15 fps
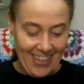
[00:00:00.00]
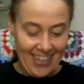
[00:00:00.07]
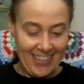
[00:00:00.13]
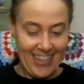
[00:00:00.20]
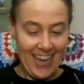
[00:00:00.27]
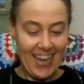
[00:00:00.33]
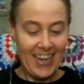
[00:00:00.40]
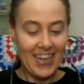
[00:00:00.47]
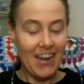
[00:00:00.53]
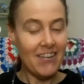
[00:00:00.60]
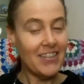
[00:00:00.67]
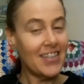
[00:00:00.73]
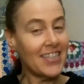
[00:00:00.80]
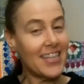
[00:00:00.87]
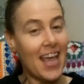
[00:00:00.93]
No, you
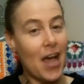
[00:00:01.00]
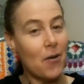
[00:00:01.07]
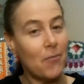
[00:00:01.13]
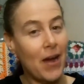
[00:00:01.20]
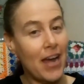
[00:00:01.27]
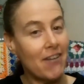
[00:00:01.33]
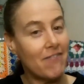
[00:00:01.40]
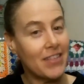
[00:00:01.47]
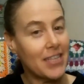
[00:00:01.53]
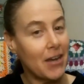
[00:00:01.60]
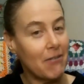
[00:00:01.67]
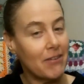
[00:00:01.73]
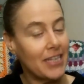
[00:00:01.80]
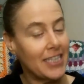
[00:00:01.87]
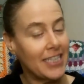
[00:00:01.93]
don't just get a weighing
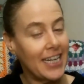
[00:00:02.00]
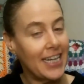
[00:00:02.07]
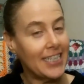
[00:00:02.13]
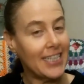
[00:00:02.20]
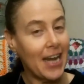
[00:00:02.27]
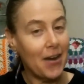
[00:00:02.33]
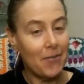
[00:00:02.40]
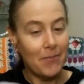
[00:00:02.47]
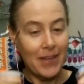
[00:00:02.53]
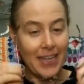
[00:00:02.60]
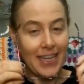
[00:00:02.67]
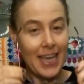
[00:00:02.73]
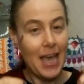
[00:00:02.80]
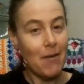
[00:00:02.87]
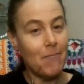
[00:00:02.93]
result and a chit chat with me.
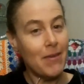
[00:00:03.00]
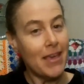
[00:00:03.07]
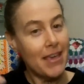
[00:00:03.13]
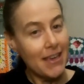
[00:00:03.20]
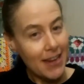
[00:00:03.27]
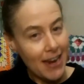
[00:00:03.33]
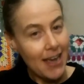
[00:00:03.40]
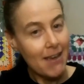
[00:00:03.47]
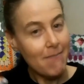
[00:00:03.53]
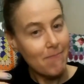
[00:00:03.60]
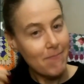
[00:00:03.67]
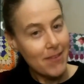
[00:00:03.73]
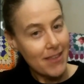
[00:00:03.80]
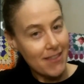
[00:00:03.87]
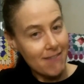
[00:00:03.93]
You get a bit, you know,
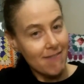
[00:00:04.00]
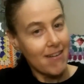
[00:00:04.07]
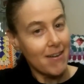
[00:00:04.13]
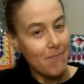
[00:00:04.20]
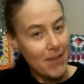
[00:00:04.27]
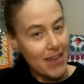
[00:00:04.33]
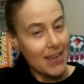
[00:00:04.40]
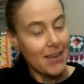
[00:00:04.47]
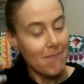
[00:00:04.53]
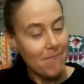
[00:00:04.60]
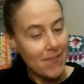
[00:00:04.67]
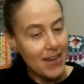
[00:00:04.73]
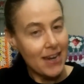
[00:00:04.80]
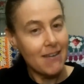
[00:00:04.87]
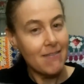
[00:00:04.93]
throw a bit,
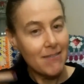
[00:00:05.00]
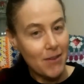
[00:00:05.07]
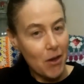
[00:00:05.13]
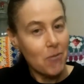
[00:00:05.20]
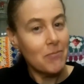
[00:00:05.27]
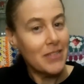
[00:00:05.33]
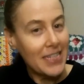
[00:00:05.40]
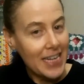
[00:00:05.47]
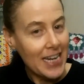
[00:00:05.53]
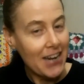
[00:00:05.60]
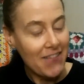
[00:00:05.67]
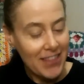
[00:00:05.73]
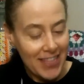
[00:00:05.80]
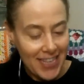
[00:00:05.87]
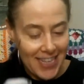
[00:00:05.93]
you know, comedy and
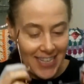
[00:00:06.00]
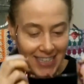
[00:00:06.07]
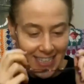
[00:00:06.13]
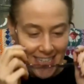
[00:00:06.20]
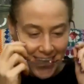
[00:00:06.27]
everything.